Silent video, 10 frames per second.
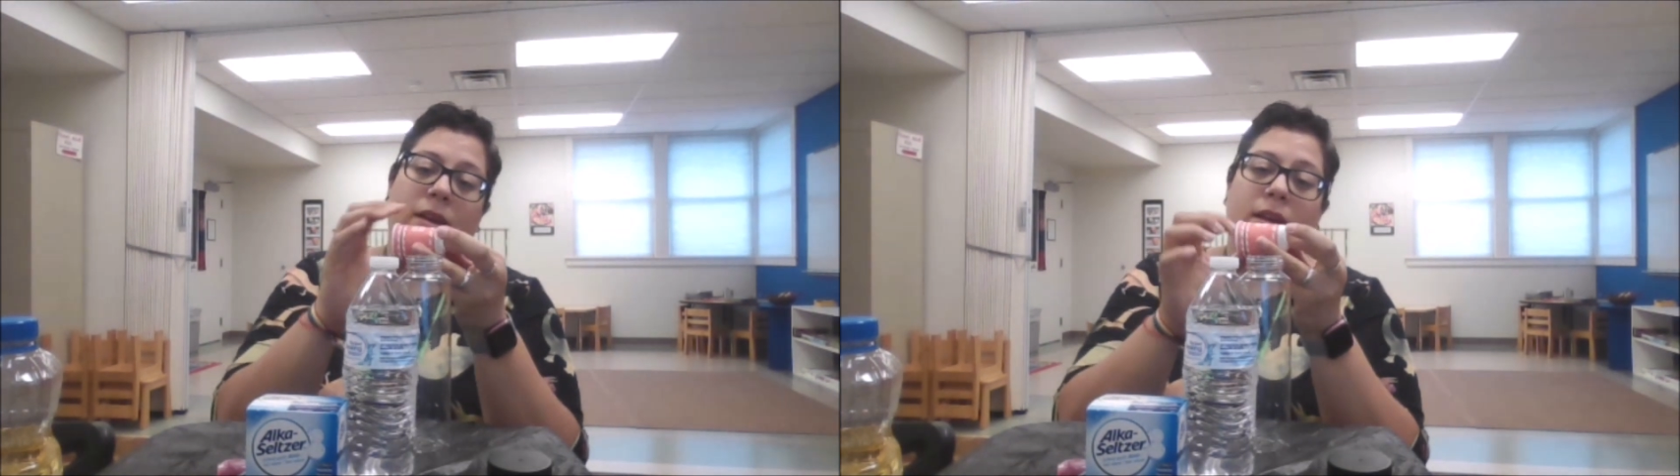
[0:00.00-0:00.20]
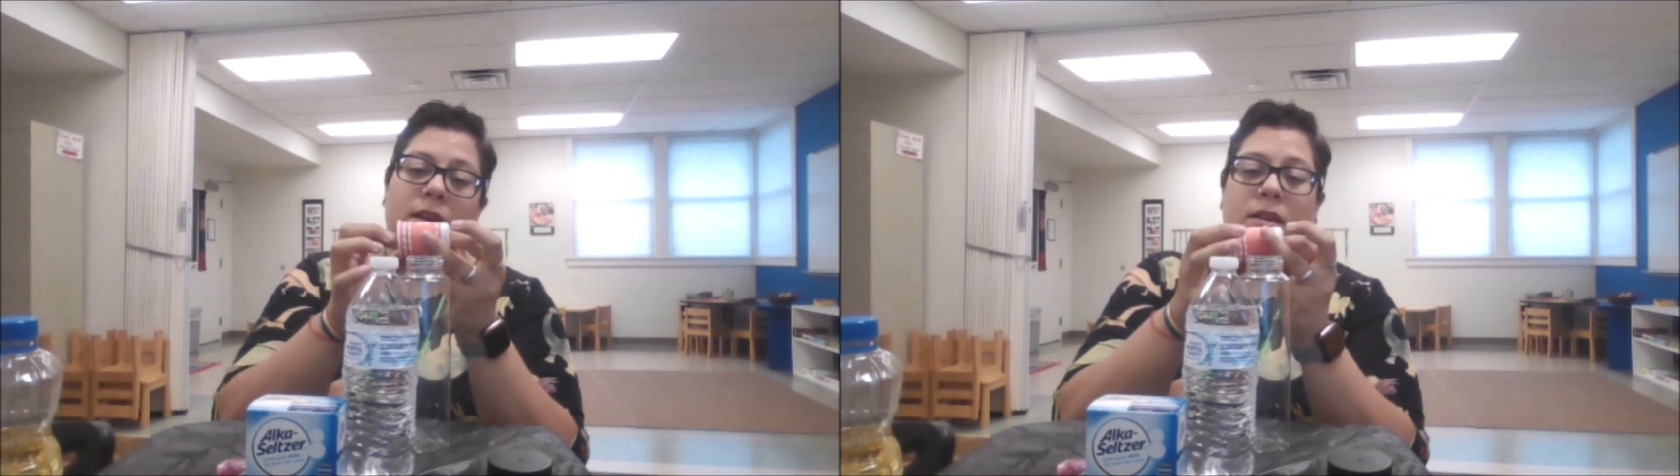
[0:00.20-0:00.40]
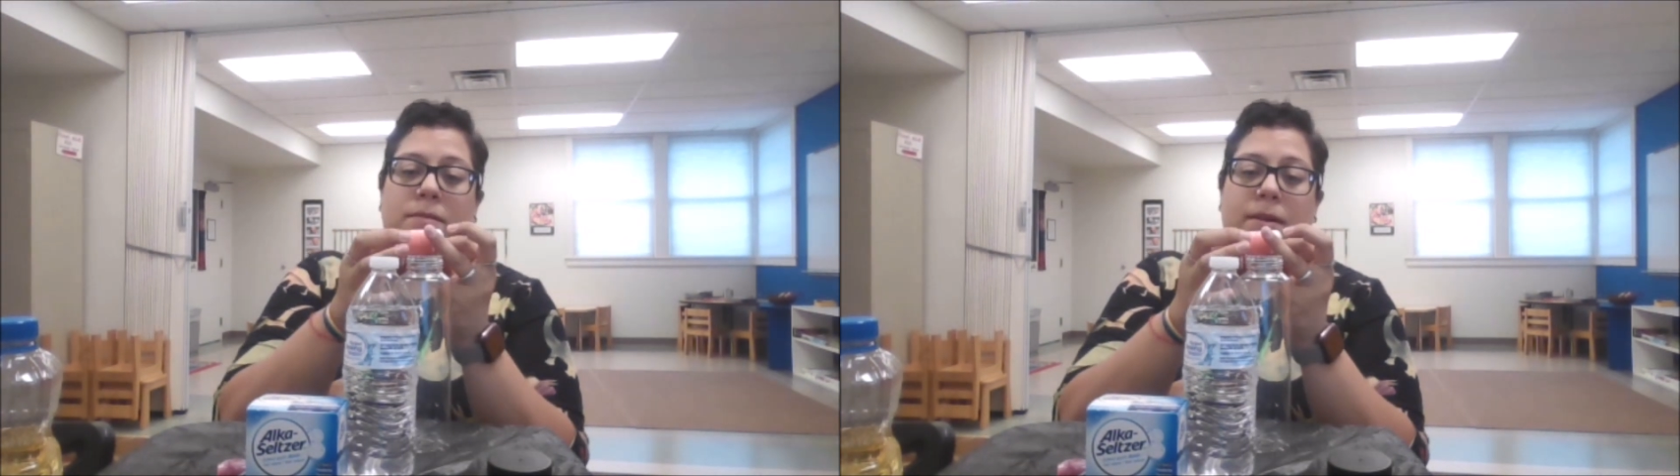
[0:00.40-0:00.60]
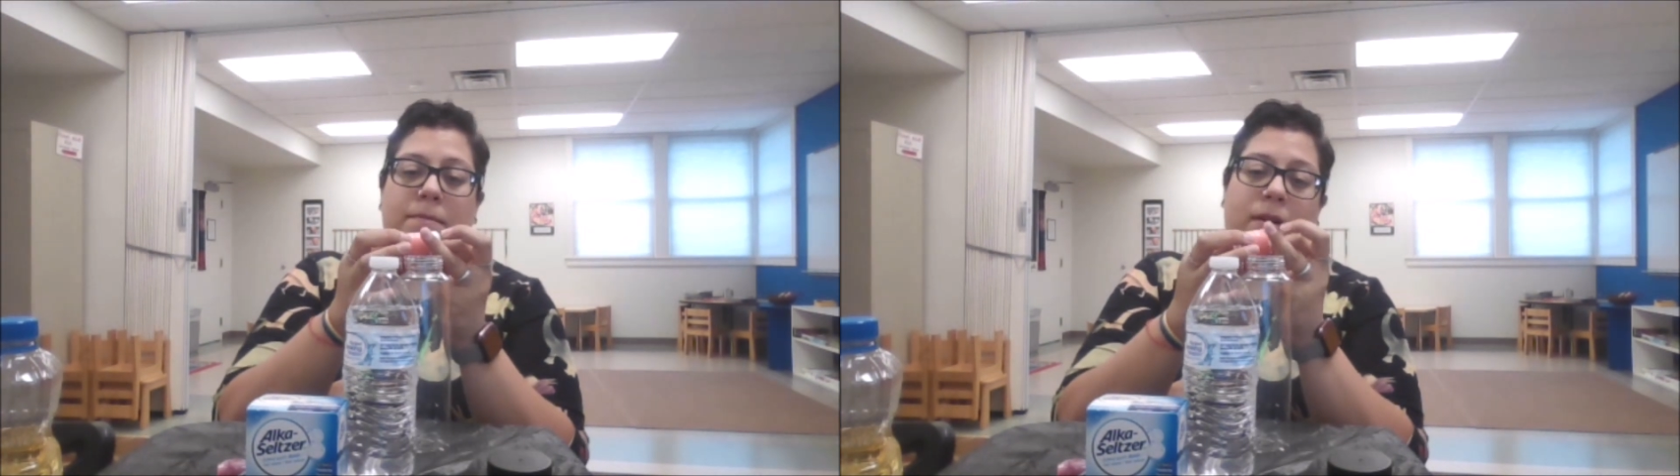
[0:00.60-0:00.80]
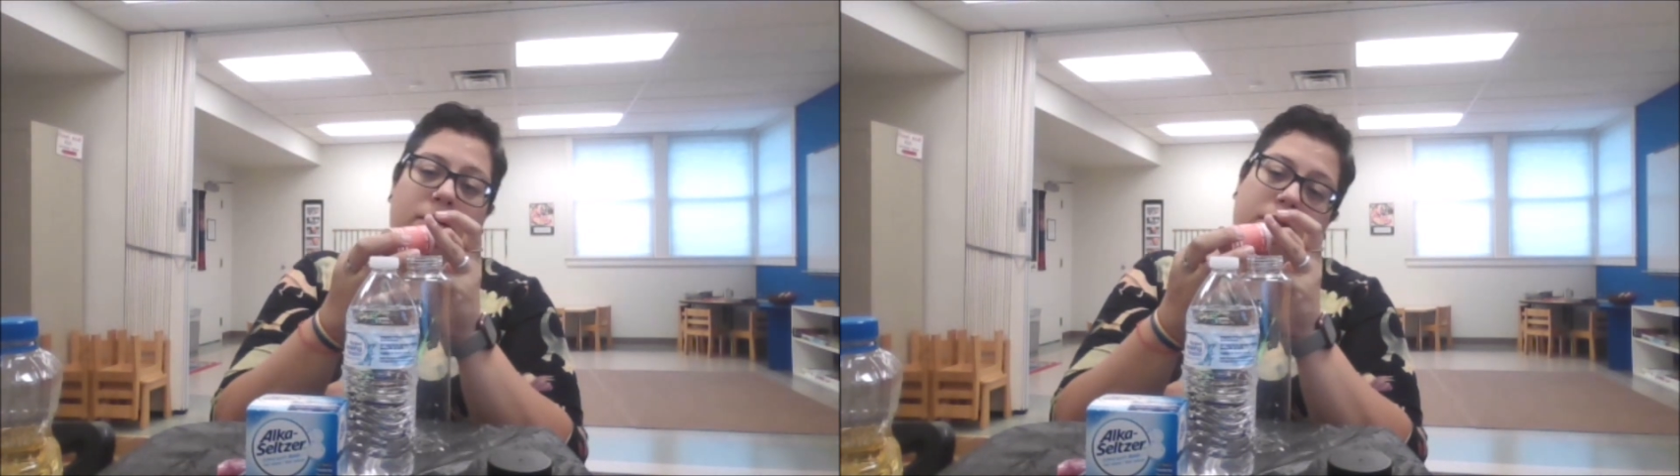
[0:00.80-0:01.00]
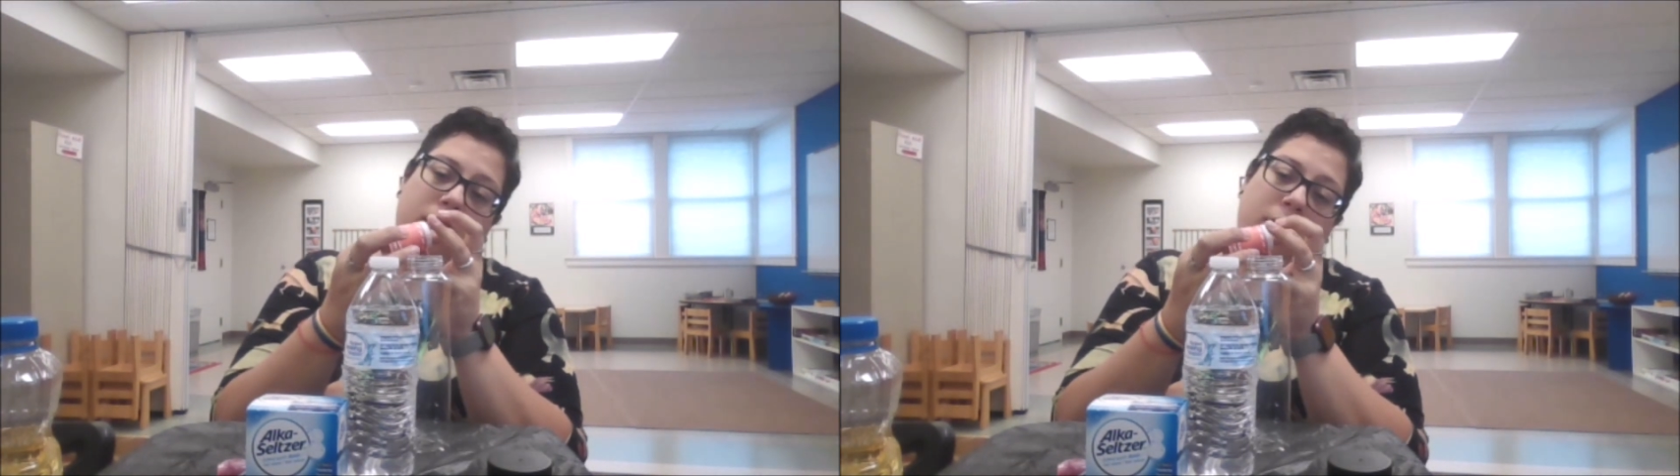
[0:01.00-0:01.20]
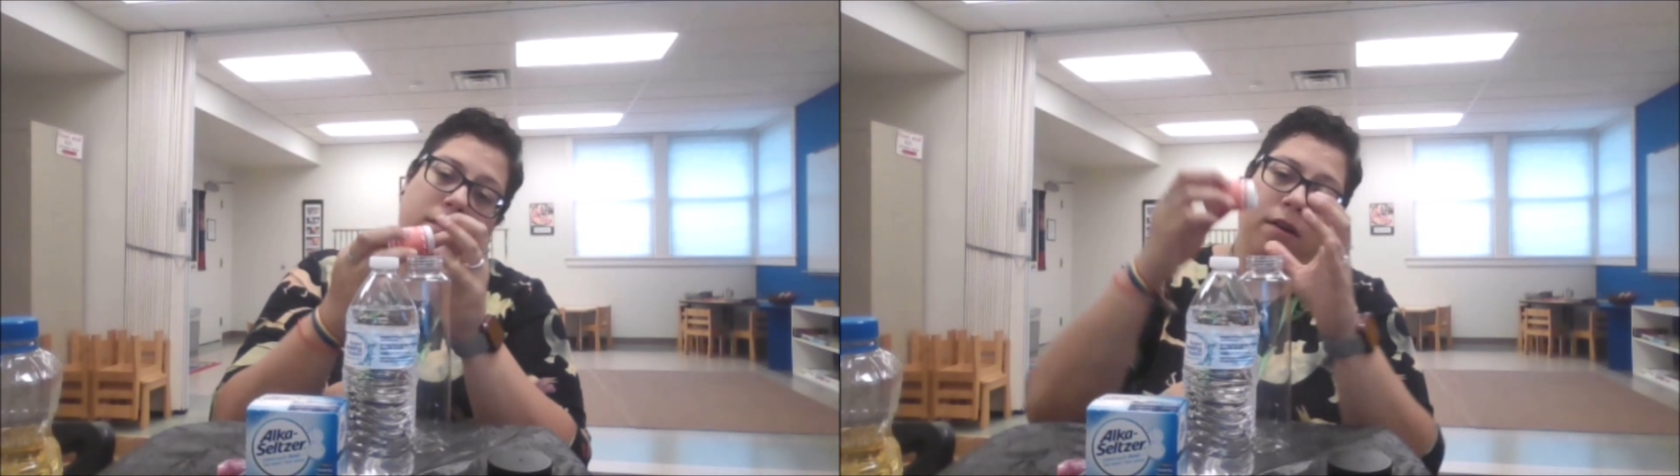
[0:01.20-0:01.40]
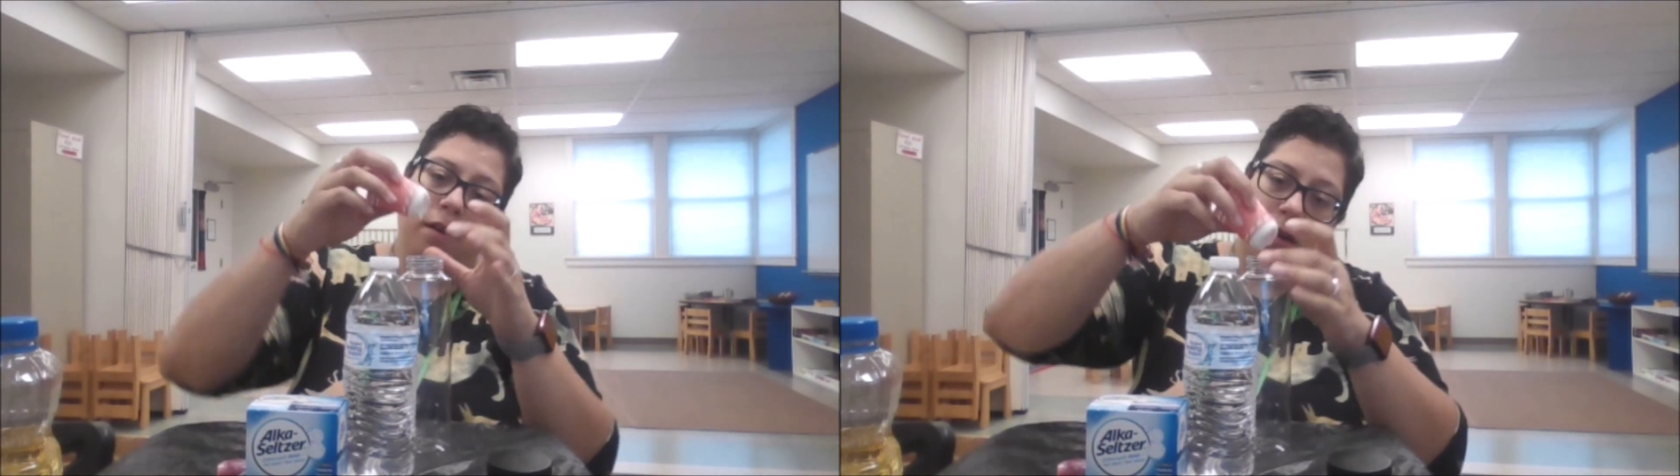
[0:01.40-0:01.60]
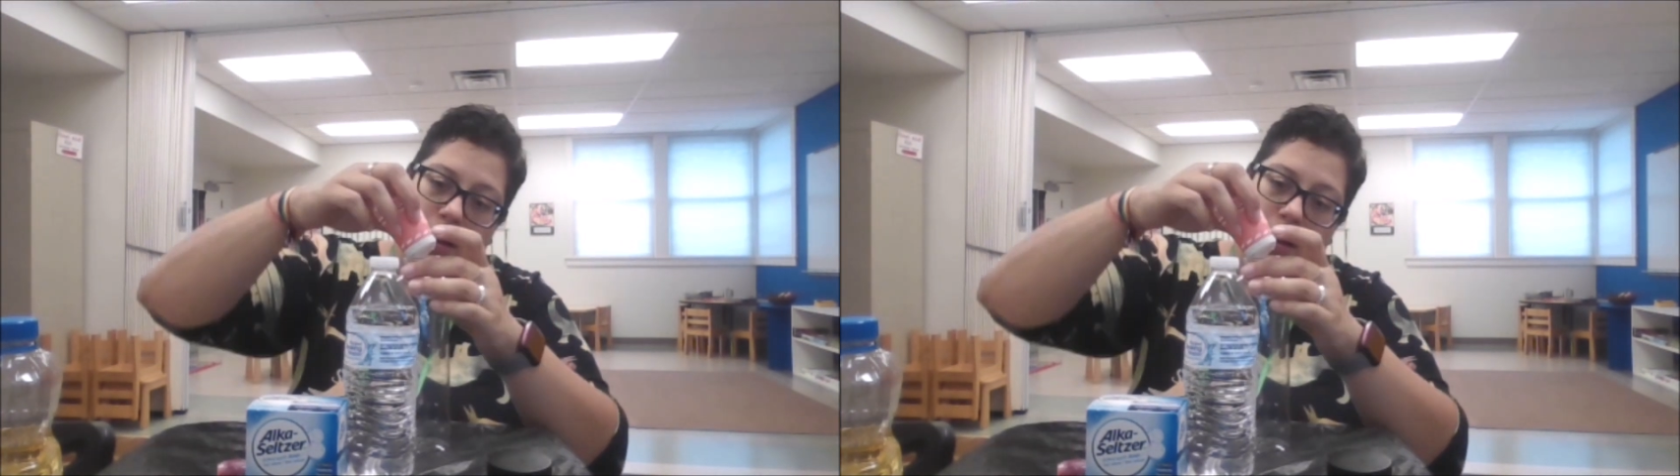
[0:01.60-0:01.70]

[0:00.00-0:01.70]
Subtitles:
into my bottle here.